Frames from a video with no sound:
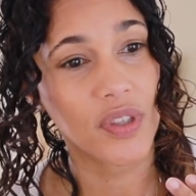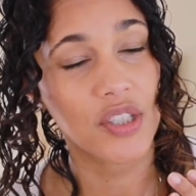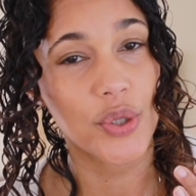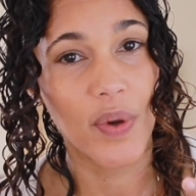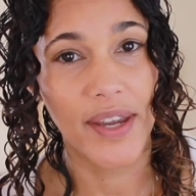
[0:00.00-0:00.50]

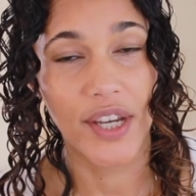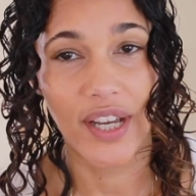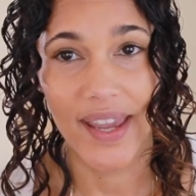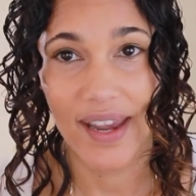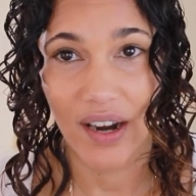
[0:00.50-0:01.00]
dry your
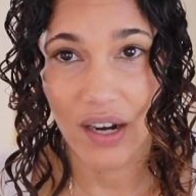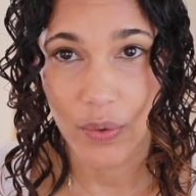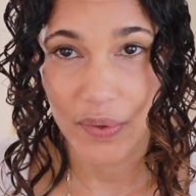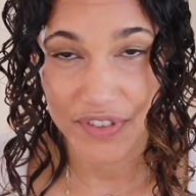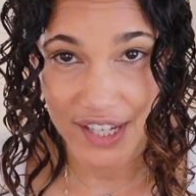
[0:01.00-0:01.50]
hair
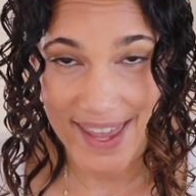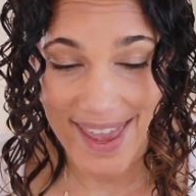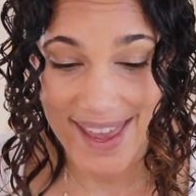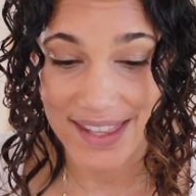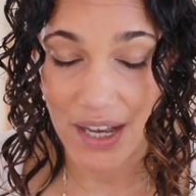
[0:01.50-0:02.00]
with your
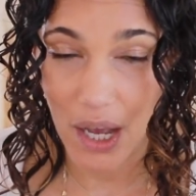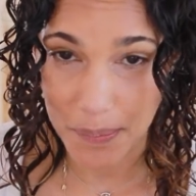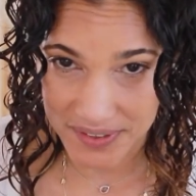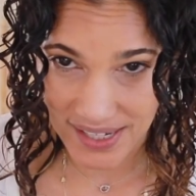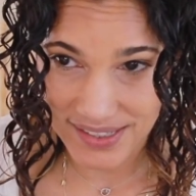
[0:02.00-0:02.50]
head
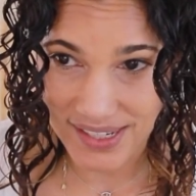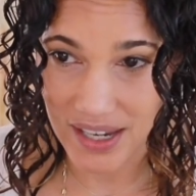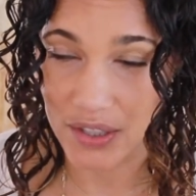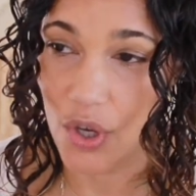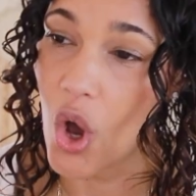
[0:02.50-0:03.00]
upside
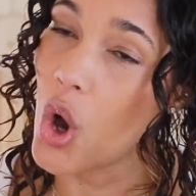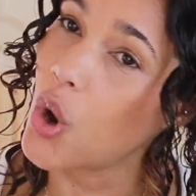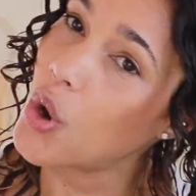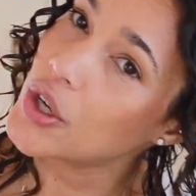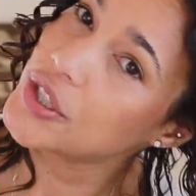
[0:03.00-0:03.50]
down
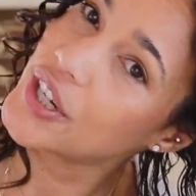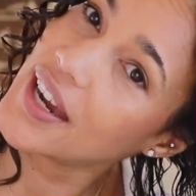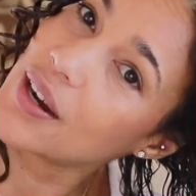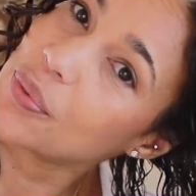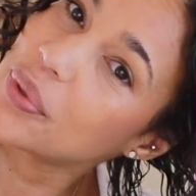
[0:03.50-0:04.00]
or your
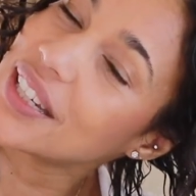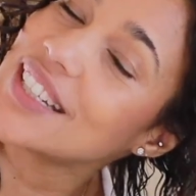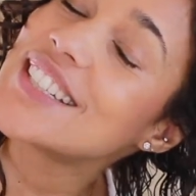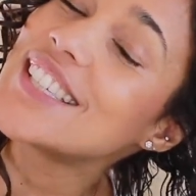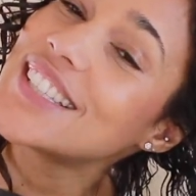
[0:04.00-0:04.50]
hair
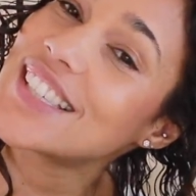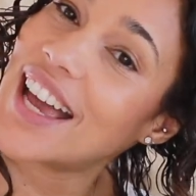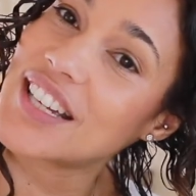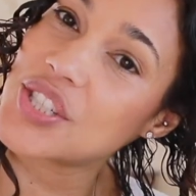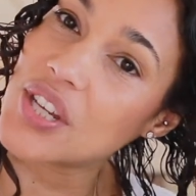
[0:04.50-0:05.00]
really
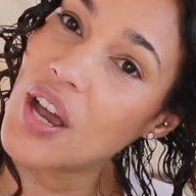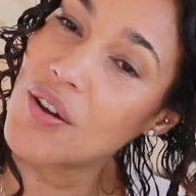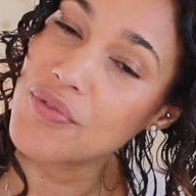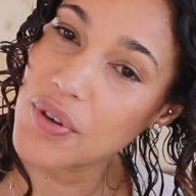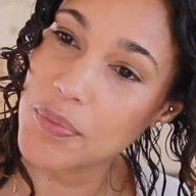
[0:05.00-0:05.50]
detached
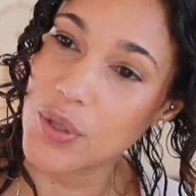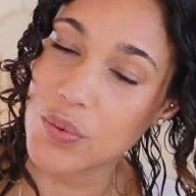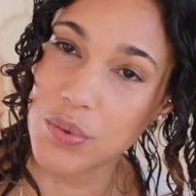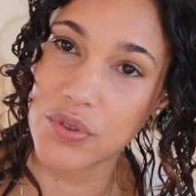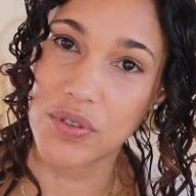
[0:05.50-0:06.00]
from your
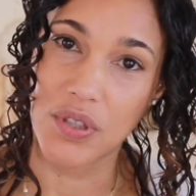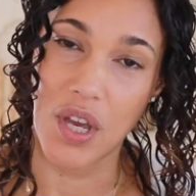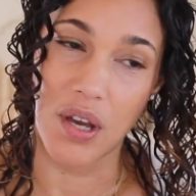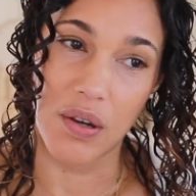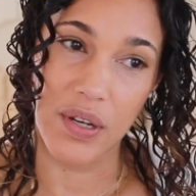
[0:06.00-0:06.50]
roots.
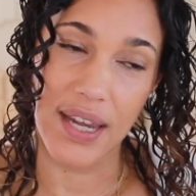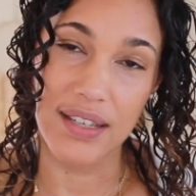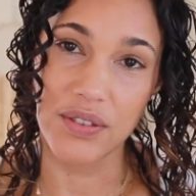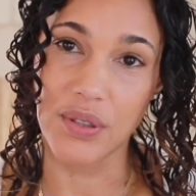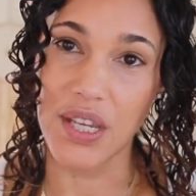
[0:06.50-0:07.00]

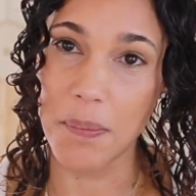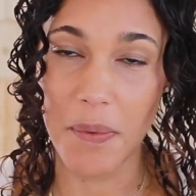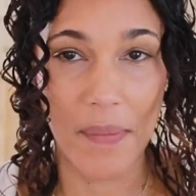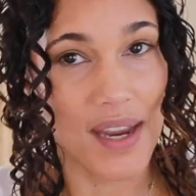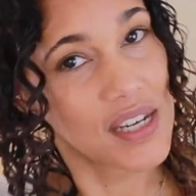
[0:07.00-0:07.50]
Okay, so keep
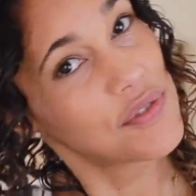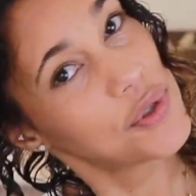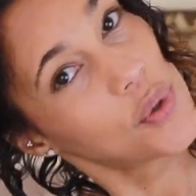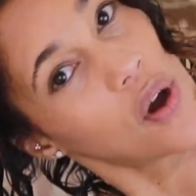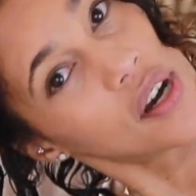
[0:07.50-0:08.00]
in mind,
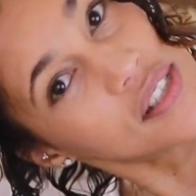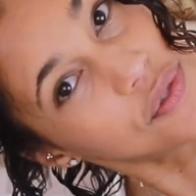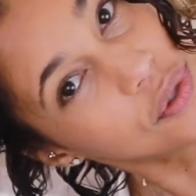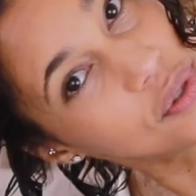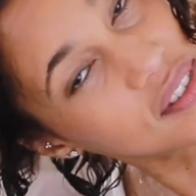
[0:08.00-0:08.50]
if you are
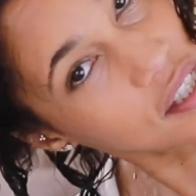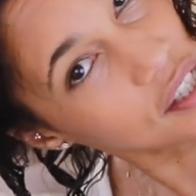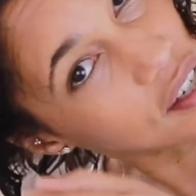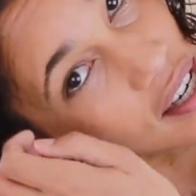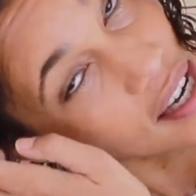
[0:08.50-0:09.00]
diffusing
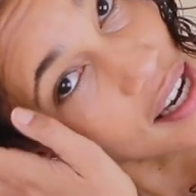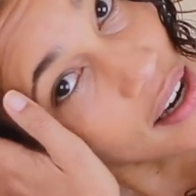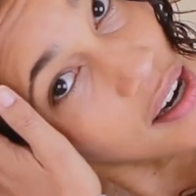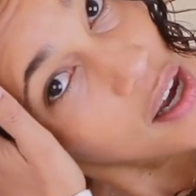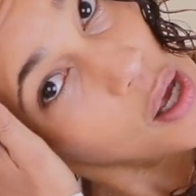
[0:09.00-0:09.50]
your hair